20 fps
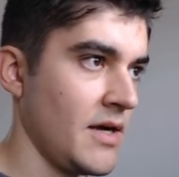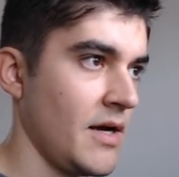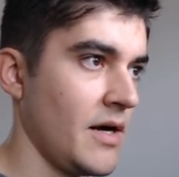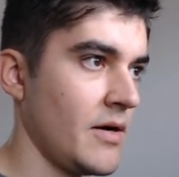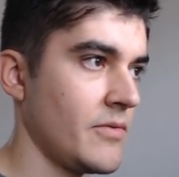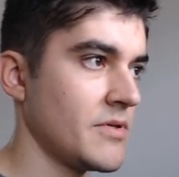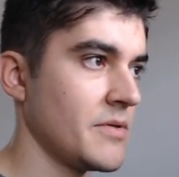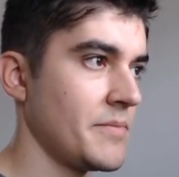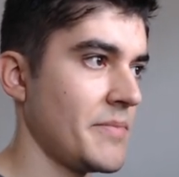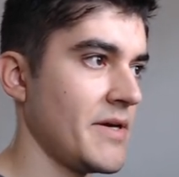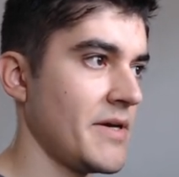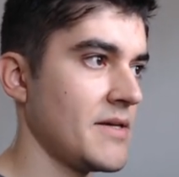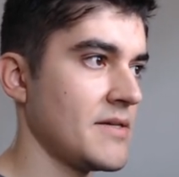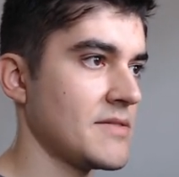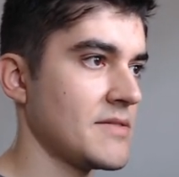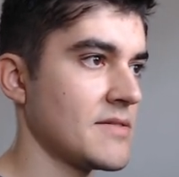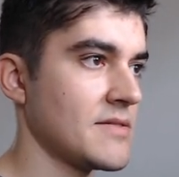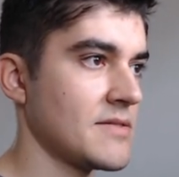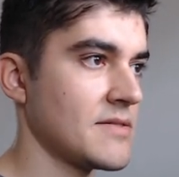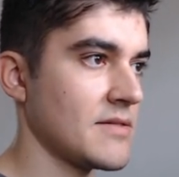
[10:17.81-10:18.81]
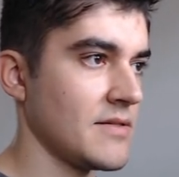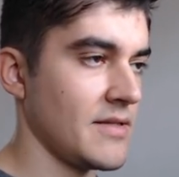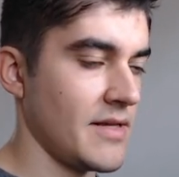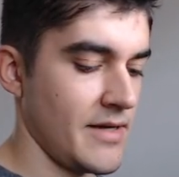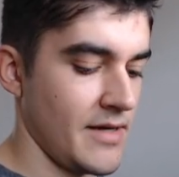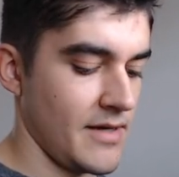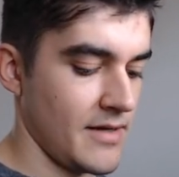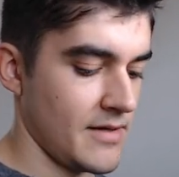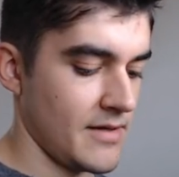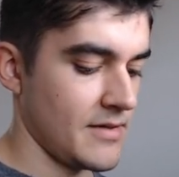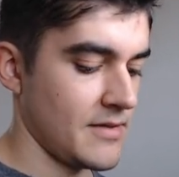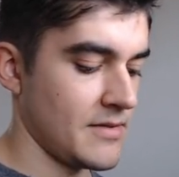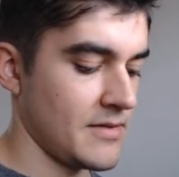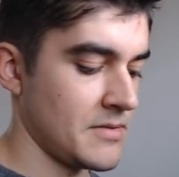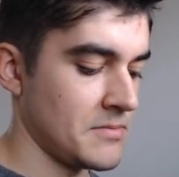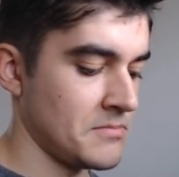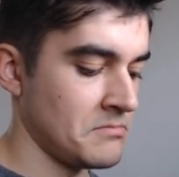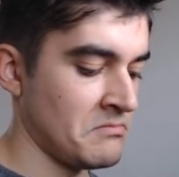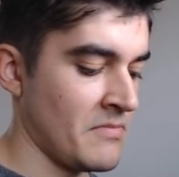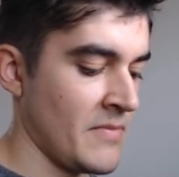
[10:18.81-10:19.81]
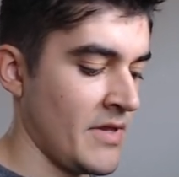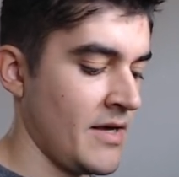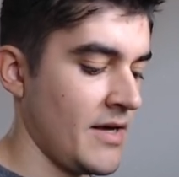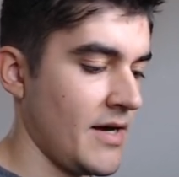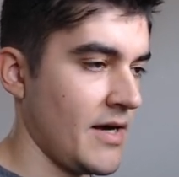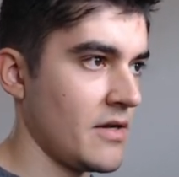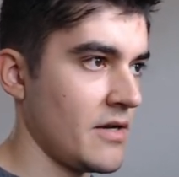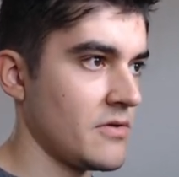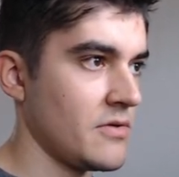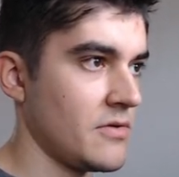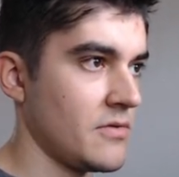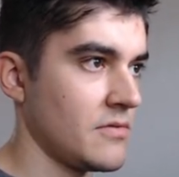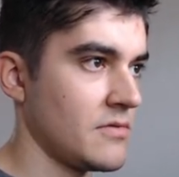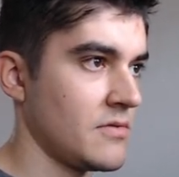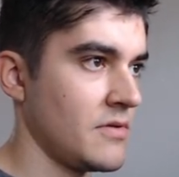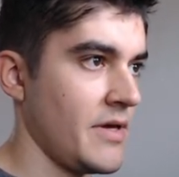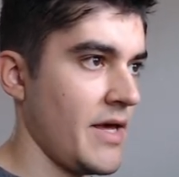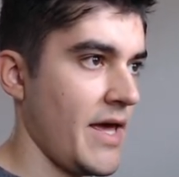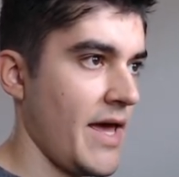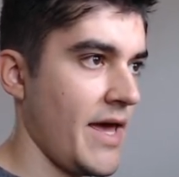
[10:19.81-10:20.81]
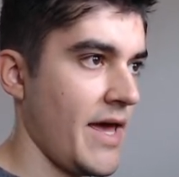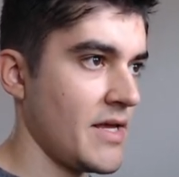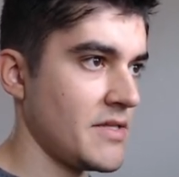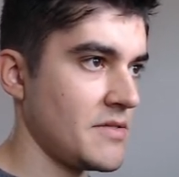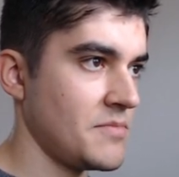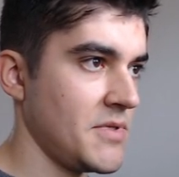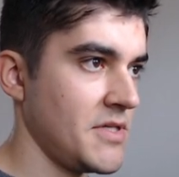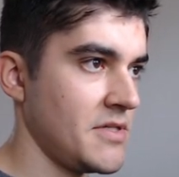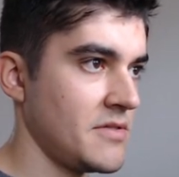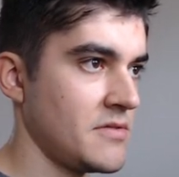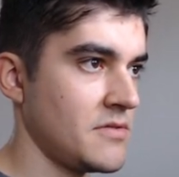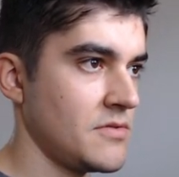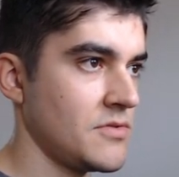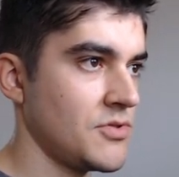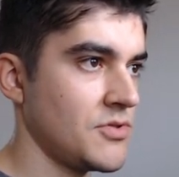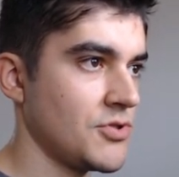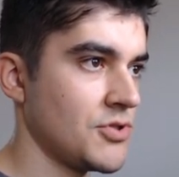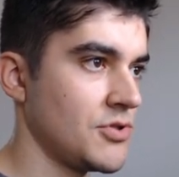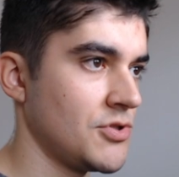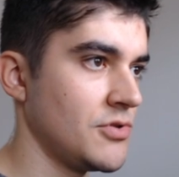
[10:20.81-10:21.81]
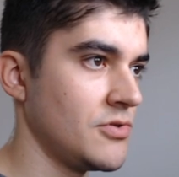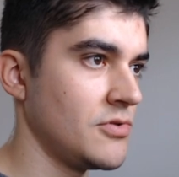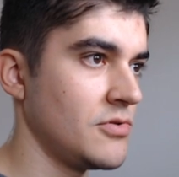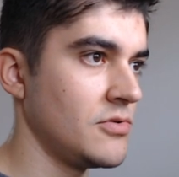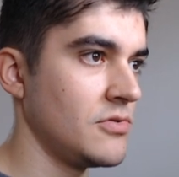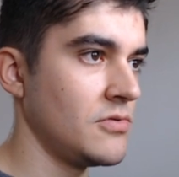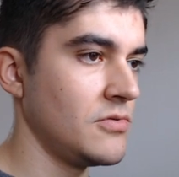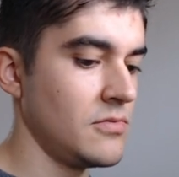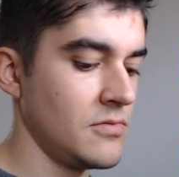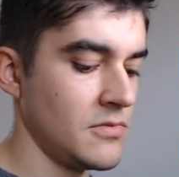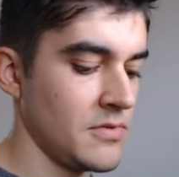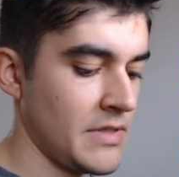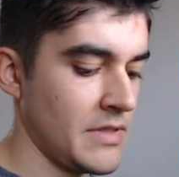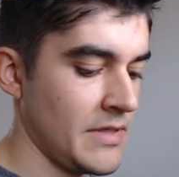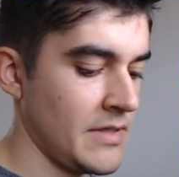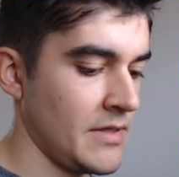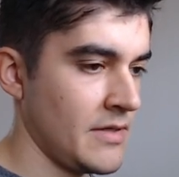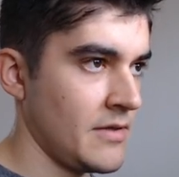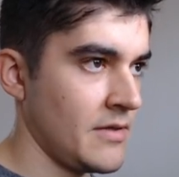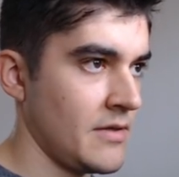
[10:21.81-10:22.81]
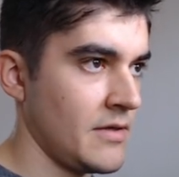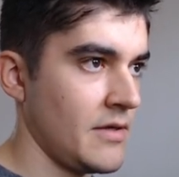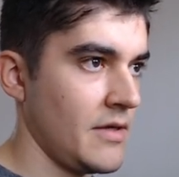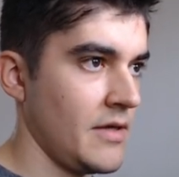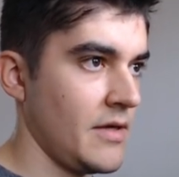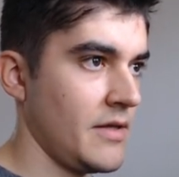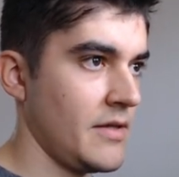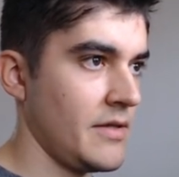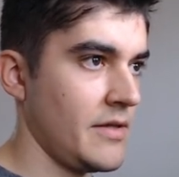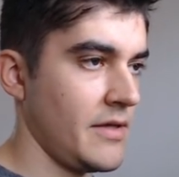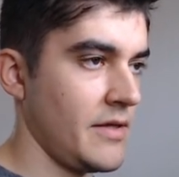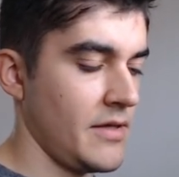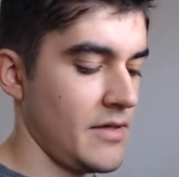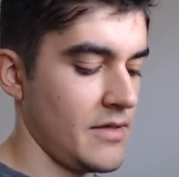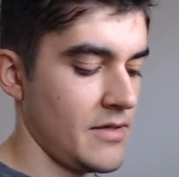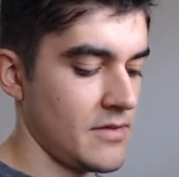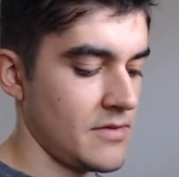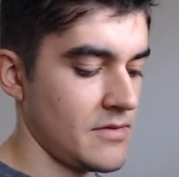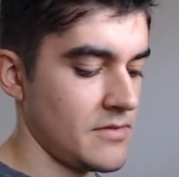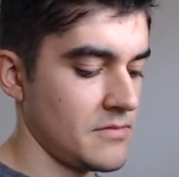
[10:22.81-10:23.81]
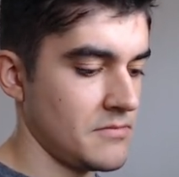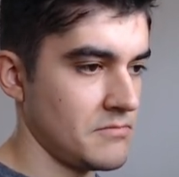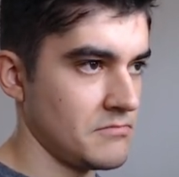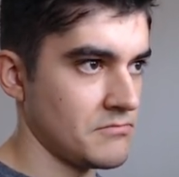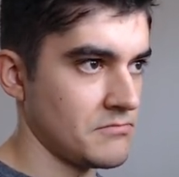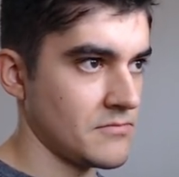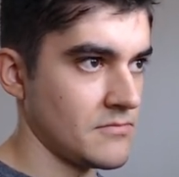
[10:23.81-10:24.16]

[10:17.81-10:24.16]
I wanna pass like, I don't know, admin true, and then